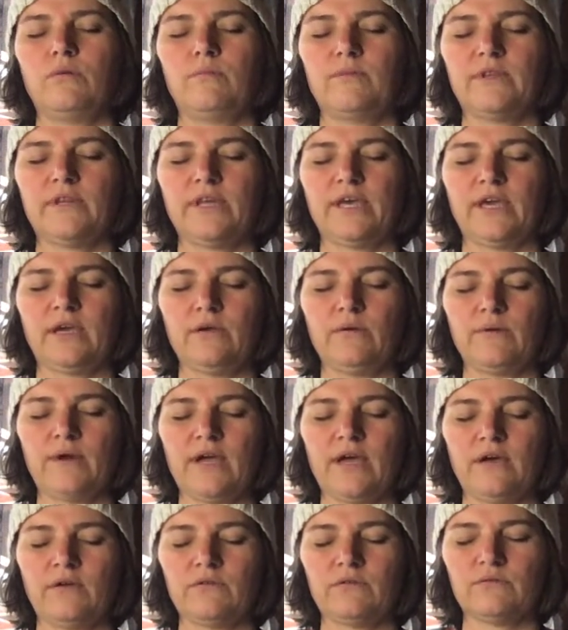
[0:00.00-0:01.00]
Play
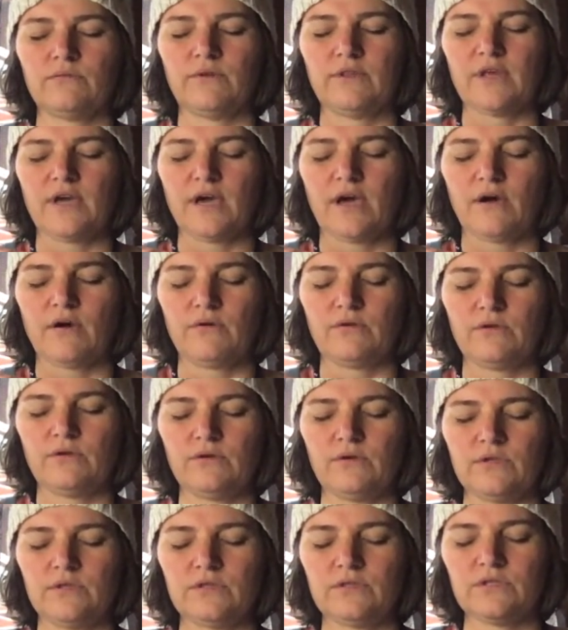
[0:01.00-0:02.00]
around with how you
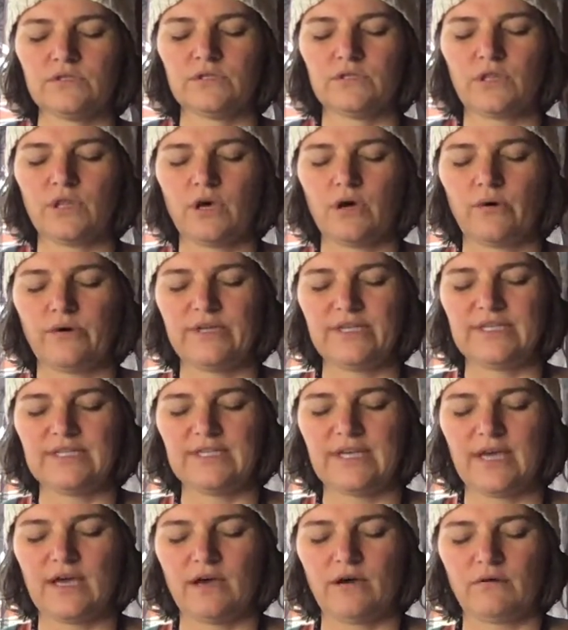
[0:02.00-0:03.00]
can slow it
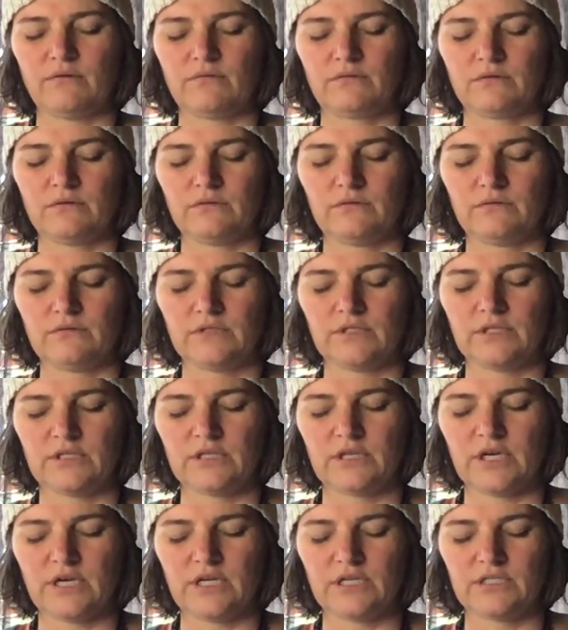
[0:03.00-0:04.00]
down.
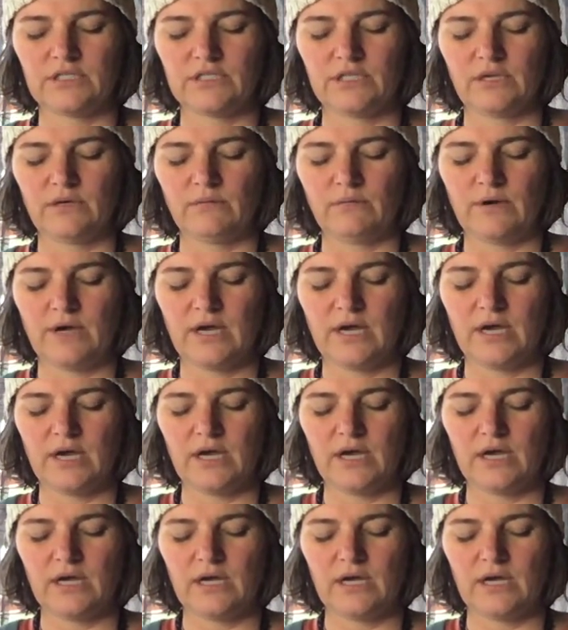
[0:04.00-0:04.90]
Kanana shewa.